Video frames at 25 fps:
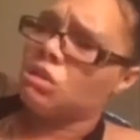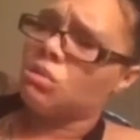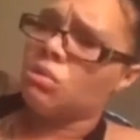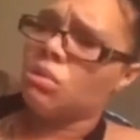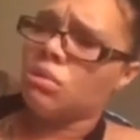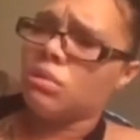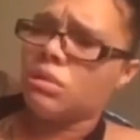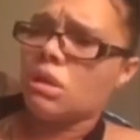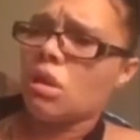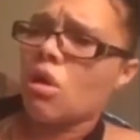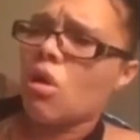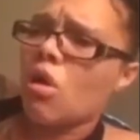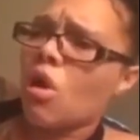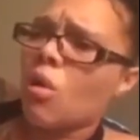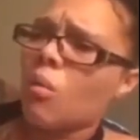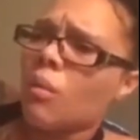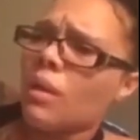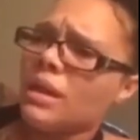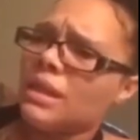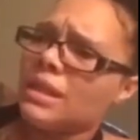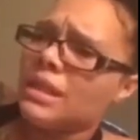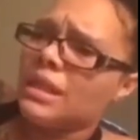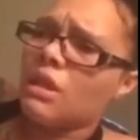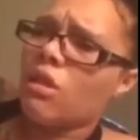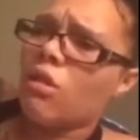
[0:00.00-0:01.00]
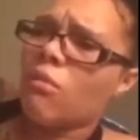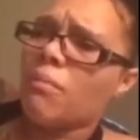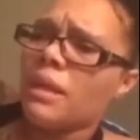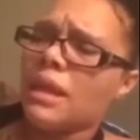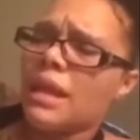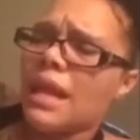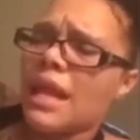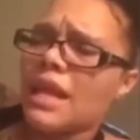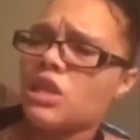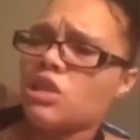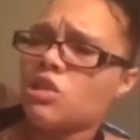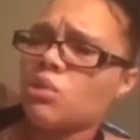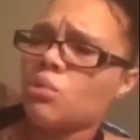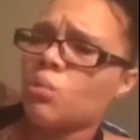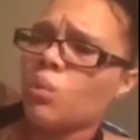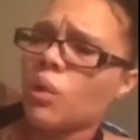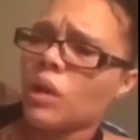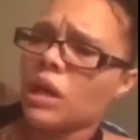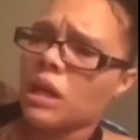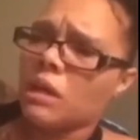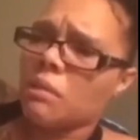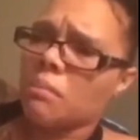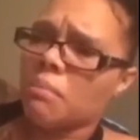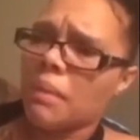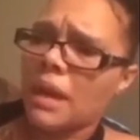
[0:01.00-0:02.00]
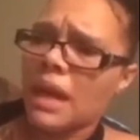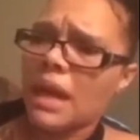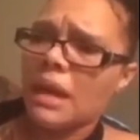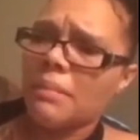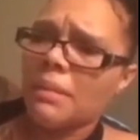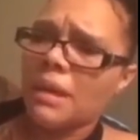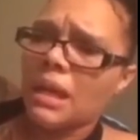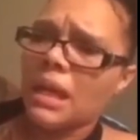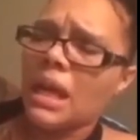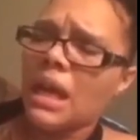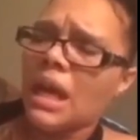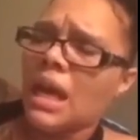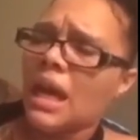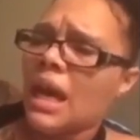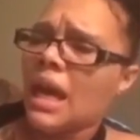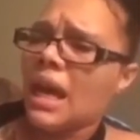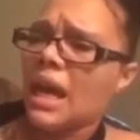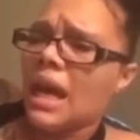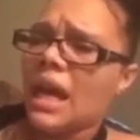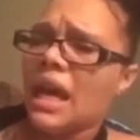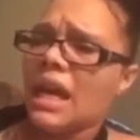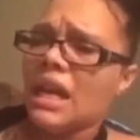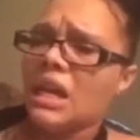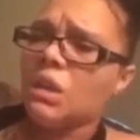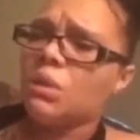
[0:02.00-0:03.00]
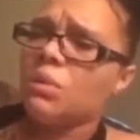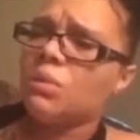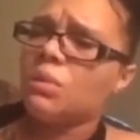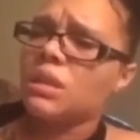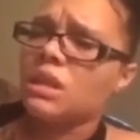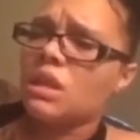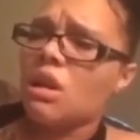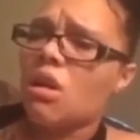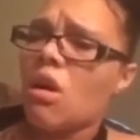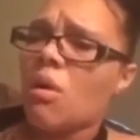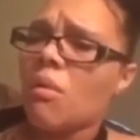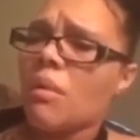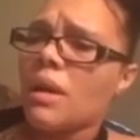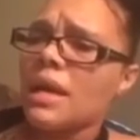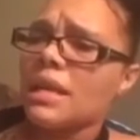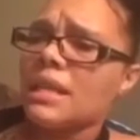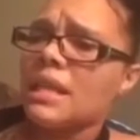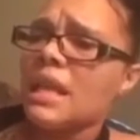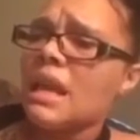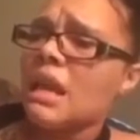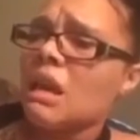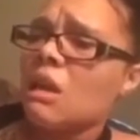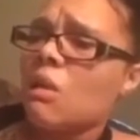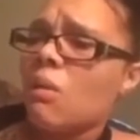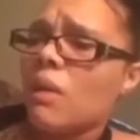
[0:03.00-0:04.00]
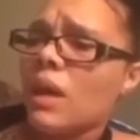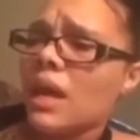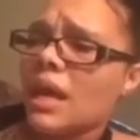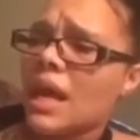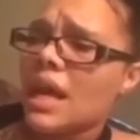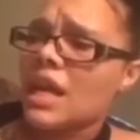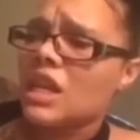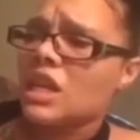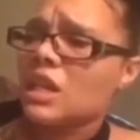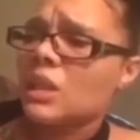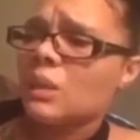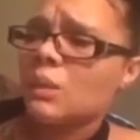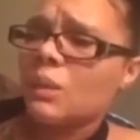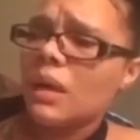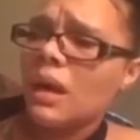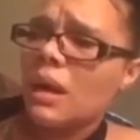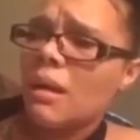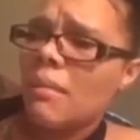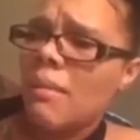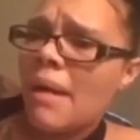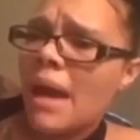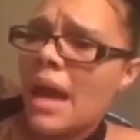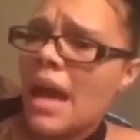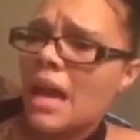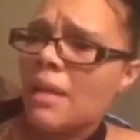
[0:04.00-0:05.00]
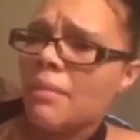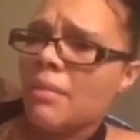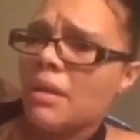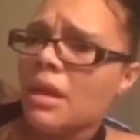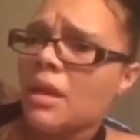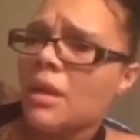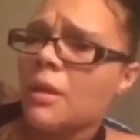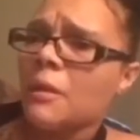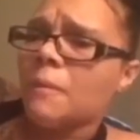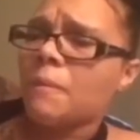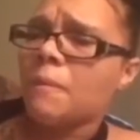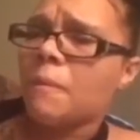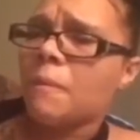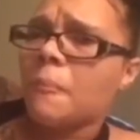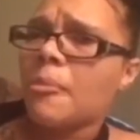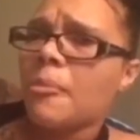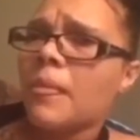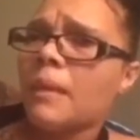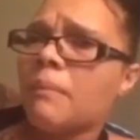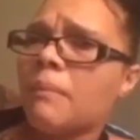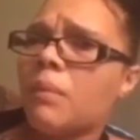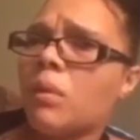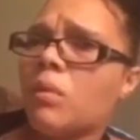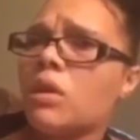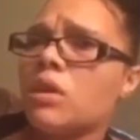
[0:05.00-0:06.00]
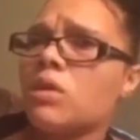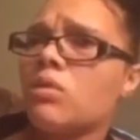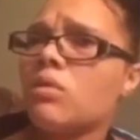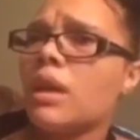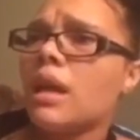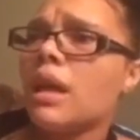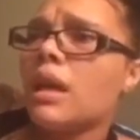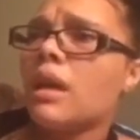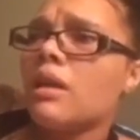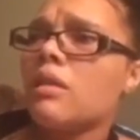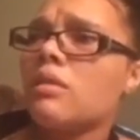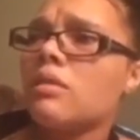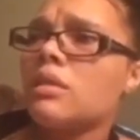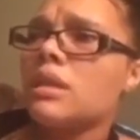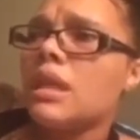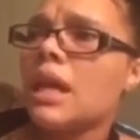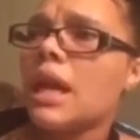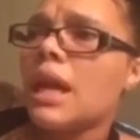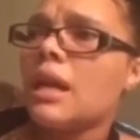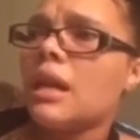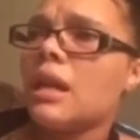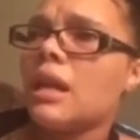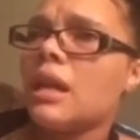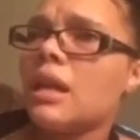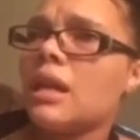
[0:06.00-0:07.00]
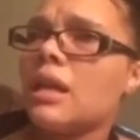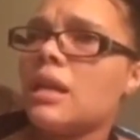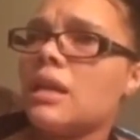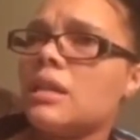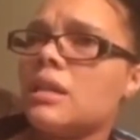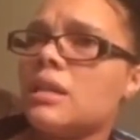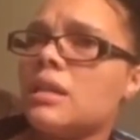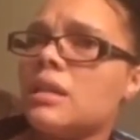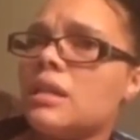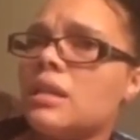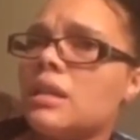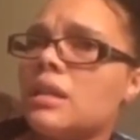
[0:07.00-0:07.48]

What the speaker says: you used to always tell me that you wanted a baby. And you was always, Queen, I just want a baby. But what you're not understanding is